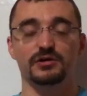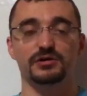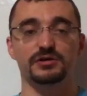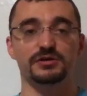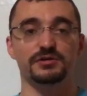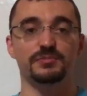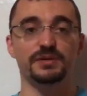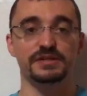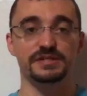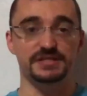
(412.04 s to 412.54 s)

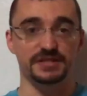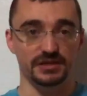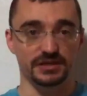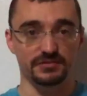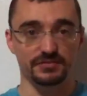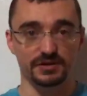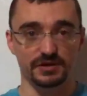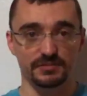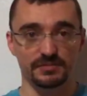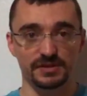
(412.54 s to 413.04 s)
uh, by
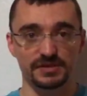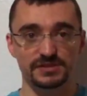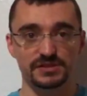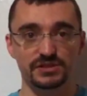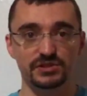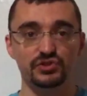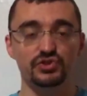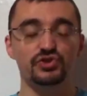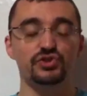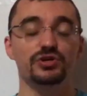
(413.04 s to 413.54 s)
sending me a
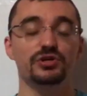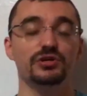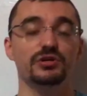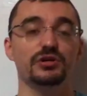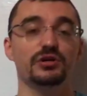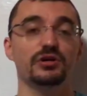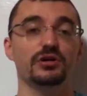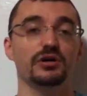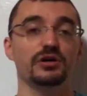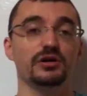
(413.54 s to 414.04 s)
message.
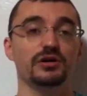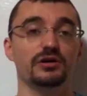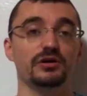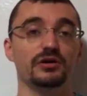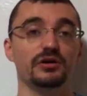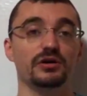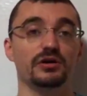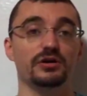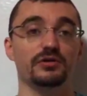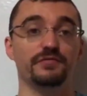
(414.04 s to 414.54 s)

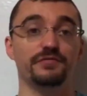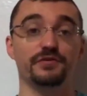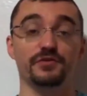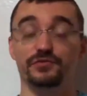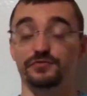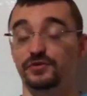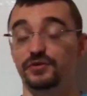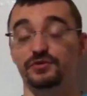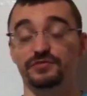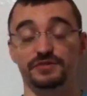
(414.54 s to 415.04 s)
Feel
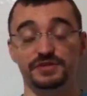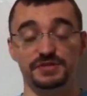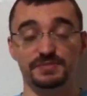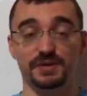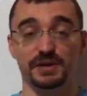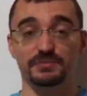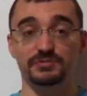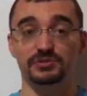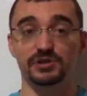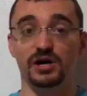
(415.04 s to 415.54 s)
free to visit
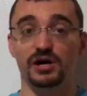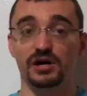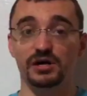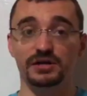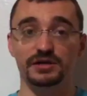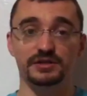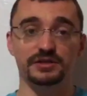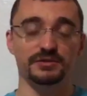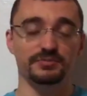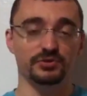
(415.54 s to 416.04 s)
my
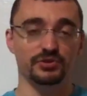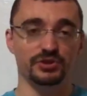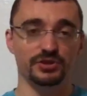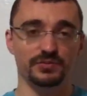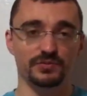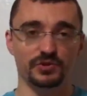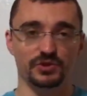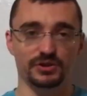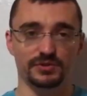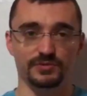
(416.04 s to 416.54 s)
blog at
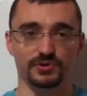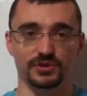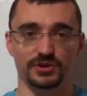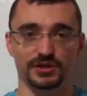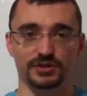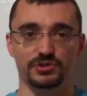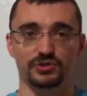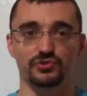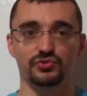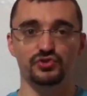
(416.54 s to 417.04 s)

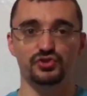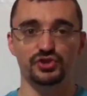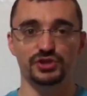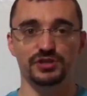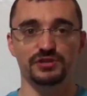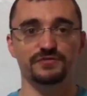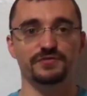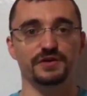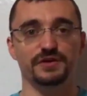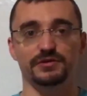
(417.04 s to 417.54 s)

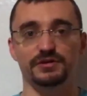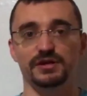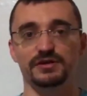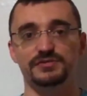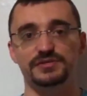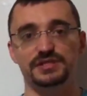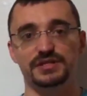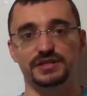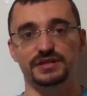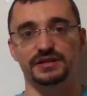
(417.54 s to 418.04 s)

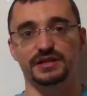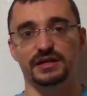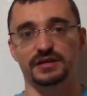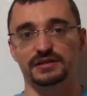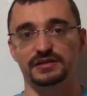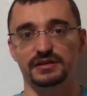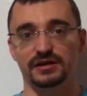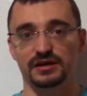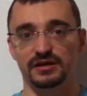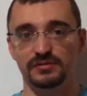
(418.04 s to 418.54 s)

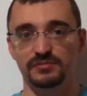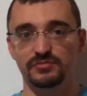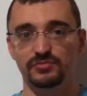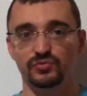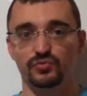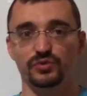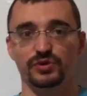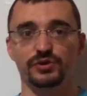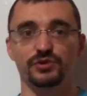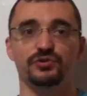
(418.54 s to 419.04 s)
www.eugenefedorovsky.com
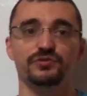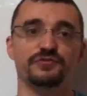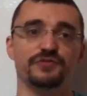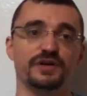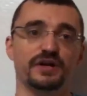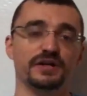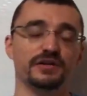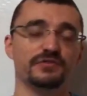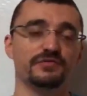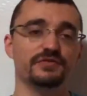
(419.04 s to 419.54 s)
where you'll
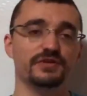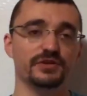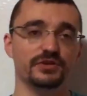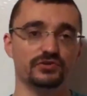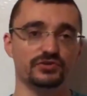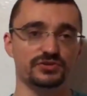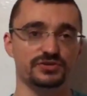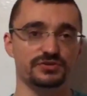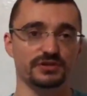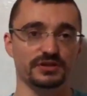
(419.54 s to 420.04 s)
find
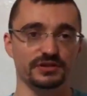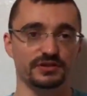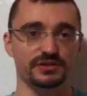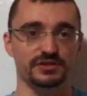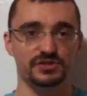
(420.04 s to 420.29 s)
videos like